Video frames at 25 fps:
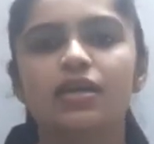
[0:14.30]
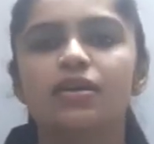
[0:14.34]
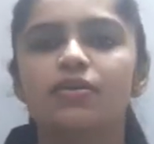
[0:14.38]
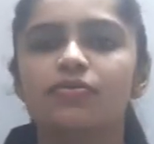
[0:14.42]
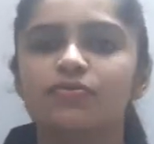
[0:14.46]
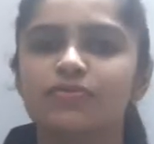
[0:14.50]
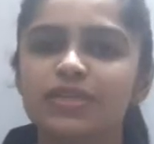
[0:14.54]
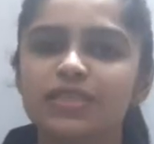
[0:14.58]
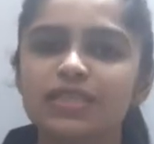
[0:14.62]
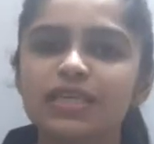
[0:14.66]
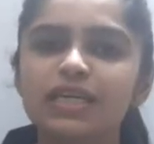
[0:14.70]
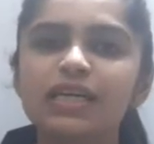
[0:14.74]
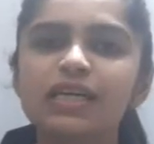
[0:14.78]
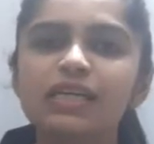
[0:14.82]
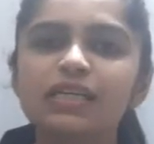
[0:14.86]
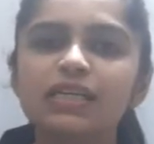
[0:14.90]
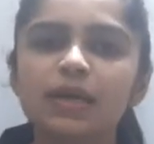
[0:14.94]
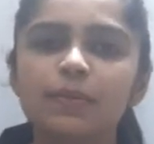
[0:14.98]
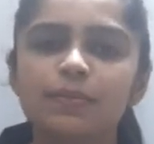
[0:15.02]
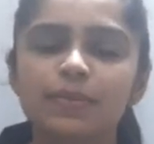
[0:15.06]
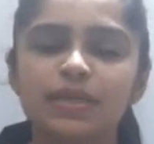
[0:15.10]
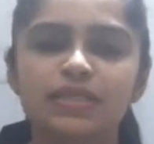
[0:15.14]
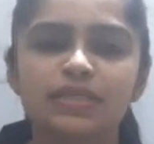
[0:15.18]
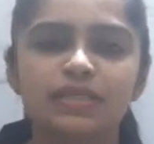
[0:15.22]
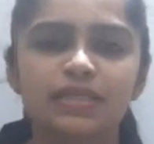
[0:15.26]
Physical
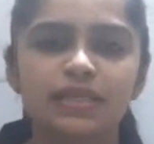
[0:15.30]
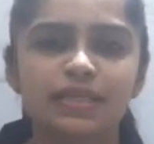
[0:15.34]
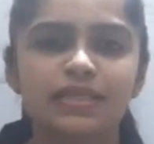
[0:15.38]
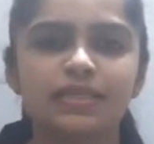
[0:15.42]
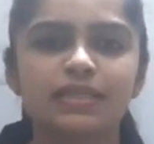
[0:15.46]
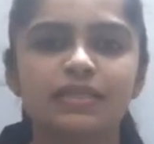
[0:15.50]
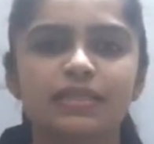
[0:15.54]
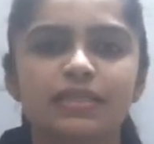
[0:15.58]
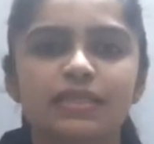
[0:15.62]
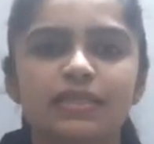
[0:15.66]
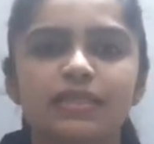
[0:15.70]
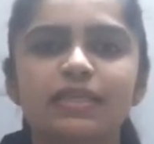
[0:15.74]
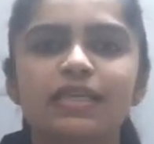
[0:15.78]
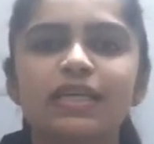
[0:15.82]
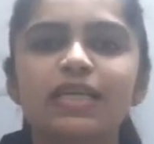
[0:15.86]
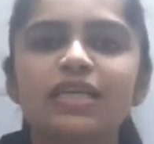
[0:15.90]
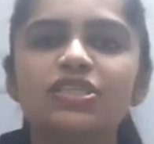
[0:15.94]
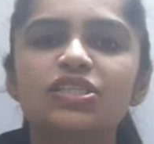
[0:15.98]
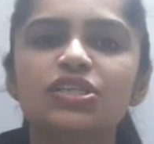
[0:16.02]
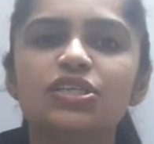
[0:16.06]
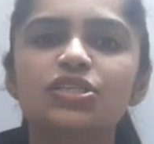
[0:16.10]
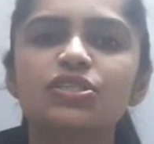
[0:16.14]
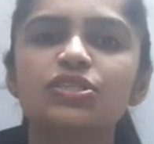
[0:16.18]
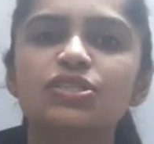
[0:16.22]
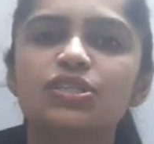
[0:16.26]
chemistry is the
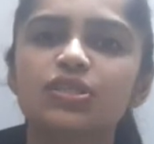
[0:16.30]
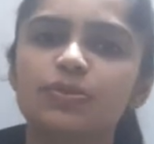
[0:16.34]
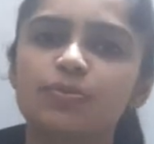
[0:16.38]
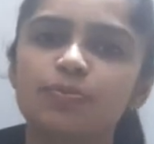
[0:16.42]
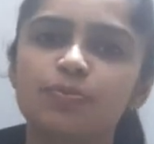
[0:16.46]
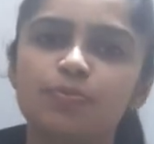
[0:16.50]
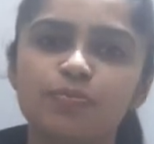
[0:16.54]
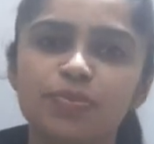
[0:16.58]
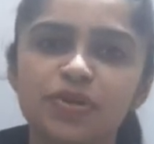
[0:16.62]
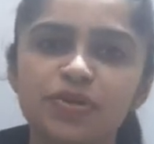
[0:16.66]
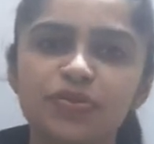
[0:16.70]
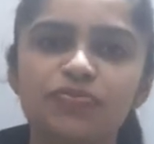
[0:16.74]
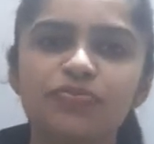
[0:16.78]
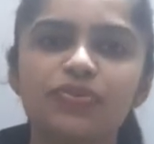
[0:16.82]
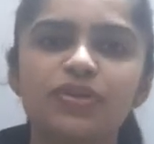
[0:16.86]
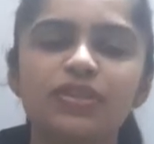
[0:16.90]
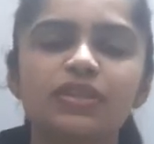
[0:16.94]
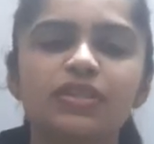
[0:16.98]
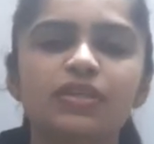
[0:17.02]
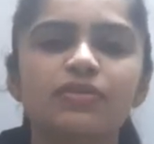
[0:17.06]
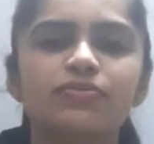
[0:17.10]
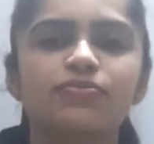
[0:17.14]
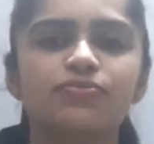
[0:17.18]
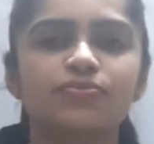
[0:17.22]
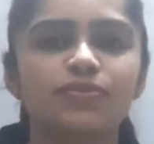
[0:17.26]
relationship between
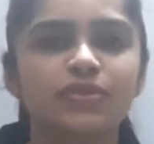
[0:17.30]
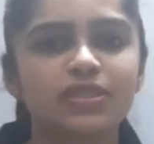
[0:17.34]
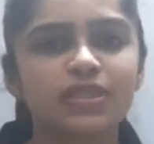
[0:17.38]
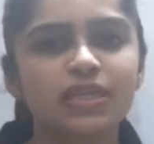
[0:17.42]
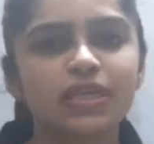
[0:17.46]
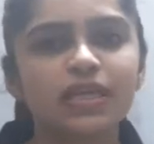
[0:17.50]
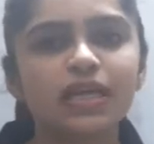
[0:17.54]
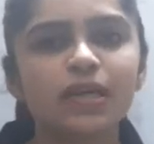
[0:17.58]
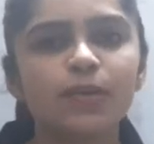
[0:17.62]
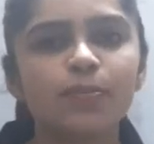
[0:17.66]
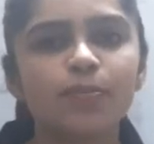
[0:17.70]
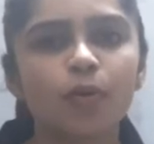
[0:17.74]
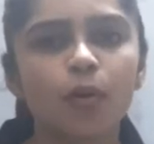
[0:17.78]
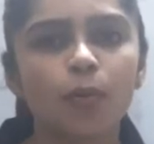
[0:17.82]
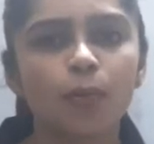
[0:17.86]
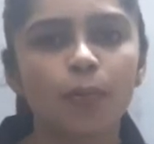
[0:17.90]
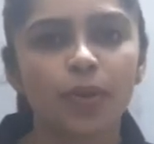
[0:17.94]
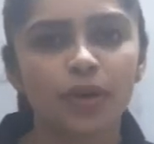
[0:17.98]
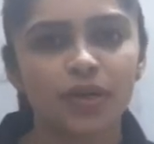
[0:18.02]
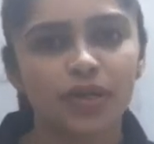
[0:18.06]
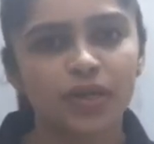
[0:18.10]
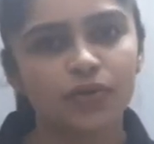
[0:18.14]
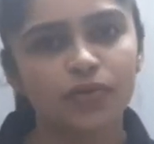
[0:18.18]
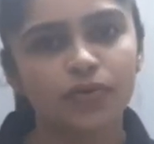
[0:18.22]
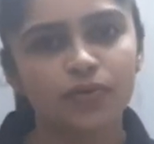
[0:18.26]
the physical
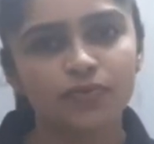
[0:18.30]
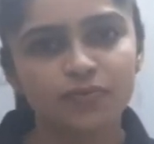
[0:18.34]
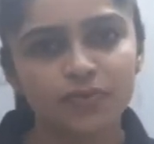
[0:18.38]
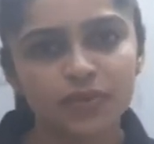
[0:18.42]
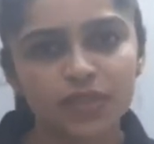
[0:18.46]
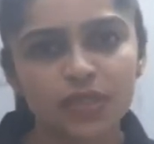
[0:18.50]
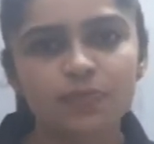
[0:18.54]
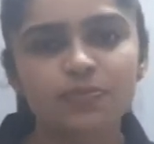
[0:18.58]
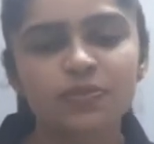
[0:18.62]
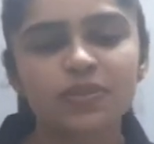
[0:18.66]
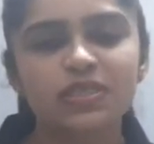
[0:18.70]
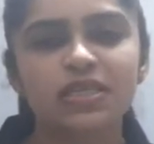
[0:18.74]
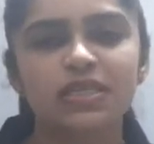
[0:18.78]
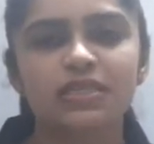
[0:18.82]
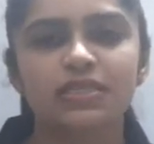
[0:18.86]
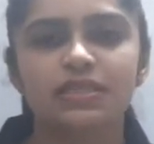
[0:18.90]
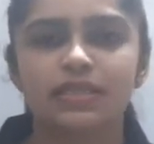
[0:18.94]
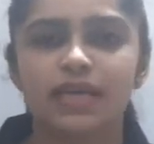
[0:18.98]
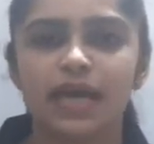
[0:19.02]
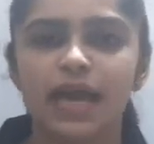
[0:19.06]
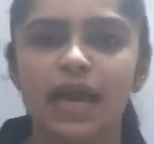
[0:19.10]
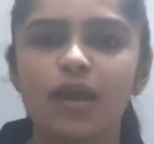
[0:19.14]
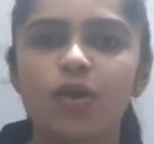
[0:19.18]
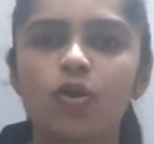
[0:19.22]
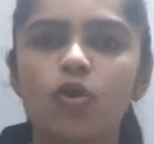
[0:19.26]
property of substance
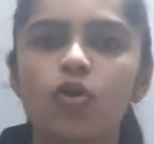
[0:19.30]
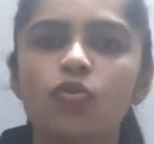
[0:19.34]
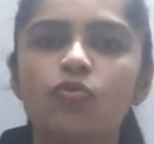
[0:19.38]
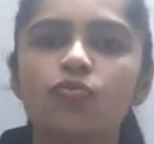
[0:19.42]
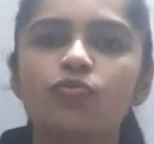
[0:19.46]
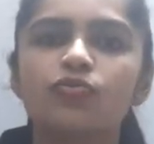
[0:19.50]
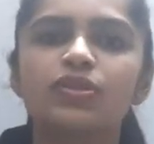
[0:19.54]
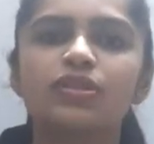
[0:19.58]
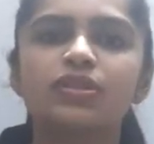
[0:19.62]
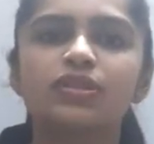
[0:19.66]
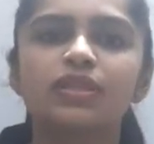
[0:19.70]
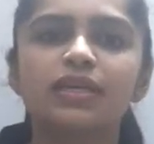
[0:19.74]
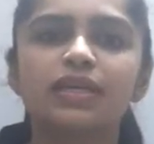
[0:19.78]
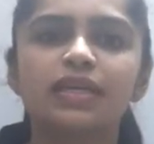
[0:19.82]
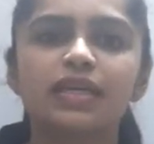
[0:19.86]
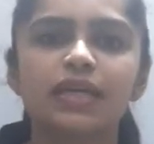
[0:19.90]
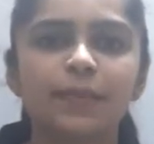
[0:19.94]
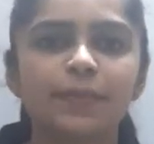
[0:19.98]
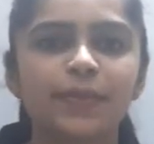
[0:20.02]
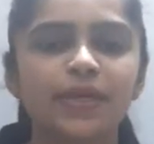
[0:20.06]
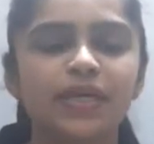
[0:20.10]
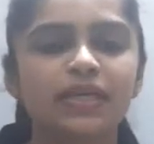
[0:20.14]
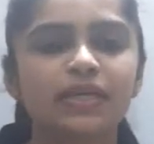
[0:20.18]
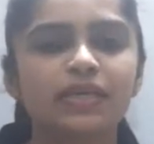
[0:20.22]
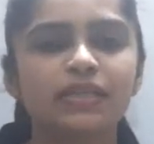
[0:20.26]
along with the
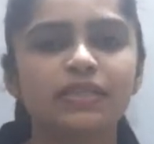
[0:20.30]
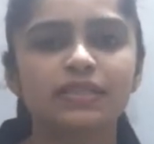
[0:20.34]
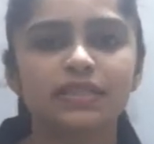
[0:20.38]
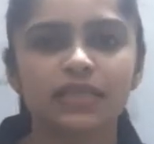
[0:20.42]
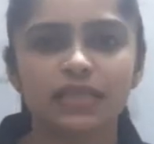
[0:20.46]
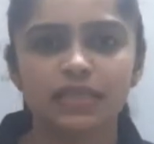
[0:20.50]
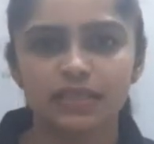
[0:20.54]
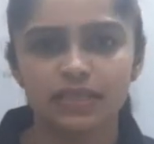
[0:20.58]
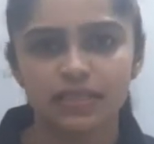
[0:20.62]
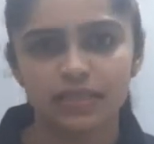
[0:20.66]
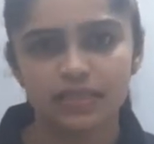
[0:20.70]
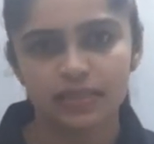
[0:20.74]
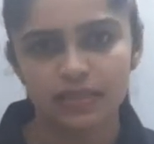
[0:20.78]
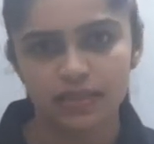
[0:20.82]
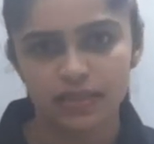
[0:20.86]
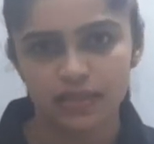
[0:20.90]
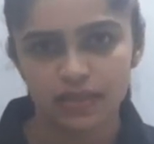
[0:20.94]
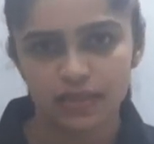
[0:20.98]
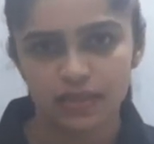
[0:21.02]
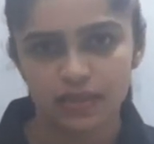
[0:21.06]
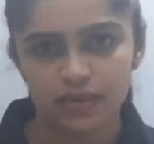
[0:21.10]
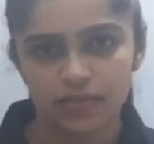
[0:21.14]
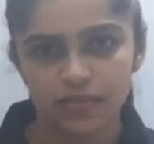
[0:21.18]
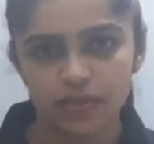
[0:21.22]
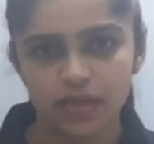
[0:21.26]
chemical changes in
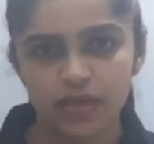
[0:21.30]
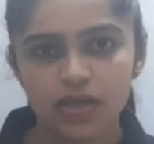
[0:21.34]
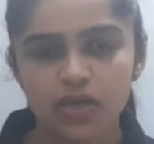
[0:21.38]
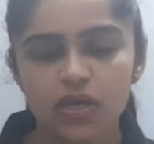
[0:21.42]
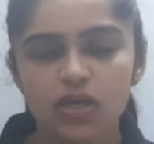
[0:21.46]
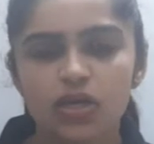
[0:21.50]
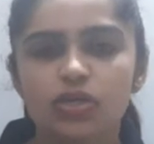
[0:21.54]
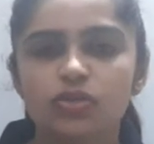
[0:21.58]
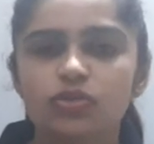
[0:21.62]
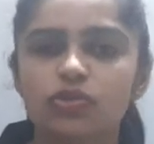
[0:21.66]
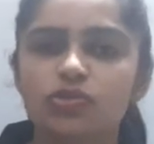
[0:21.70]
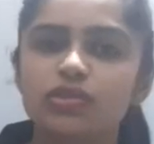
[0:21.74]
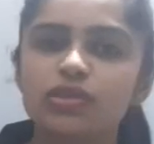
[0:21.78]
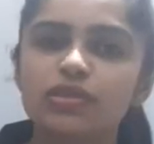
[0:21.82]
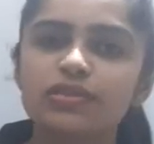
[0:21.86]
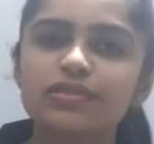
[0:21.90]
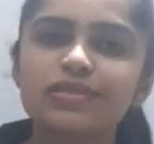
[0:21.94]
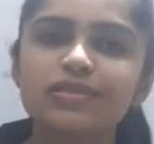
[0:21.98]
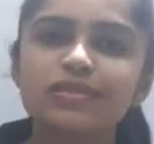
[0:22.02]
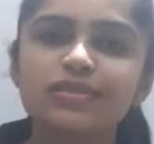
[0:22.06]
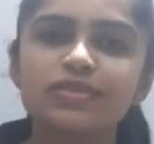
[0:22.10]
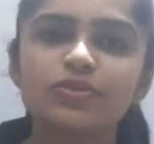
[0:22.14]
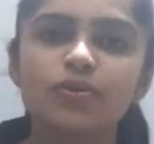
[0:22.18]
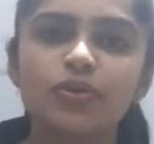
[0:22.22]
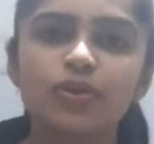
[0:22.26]
them. So this
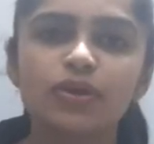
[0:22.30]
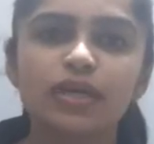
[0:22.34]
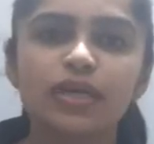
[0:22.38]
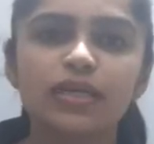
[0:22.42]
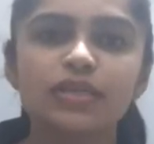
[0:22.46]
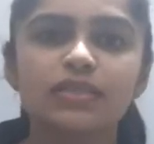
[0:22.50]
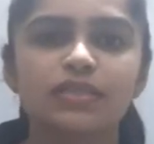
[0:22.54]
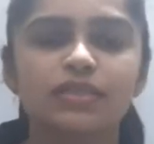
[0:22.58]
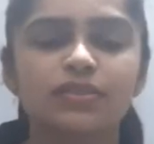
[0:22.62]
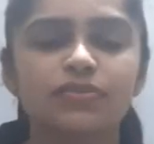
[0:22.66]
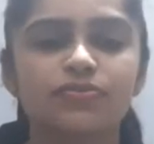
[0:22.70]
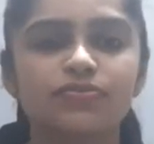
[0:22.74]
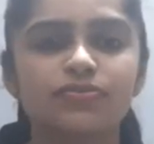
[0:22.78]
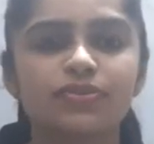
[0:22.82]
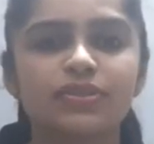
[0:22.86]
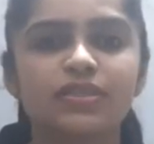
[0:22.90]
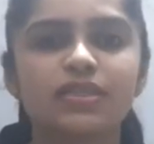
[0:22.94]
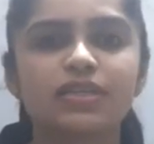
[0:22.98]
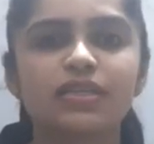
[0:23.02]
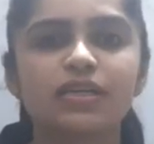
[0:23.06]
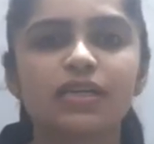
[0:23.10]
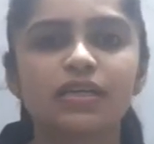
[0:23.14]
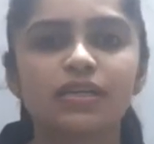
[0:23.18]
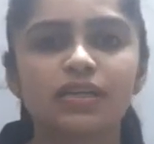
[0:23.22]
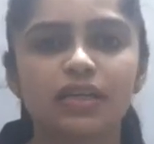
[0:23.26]
is known as the
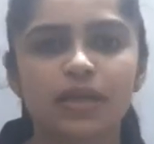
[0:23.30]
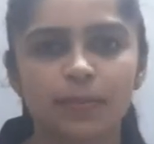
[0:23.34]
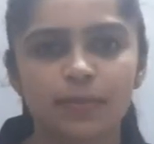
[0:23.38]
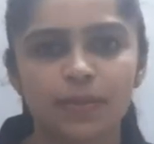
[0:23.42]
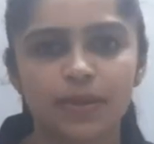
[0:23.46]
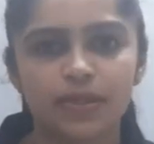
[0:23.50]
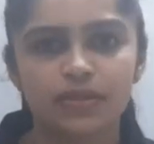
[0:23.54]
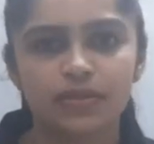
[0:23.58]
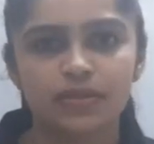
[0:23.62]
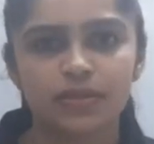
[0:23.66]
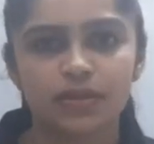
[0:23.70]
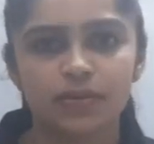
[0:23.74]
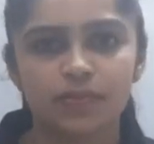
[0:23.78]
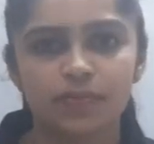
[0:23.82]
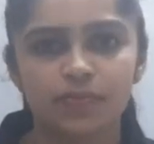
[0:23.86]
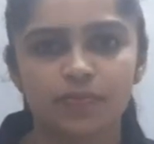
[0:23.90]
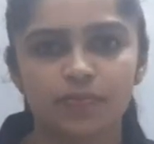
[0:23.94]
physical chemistry.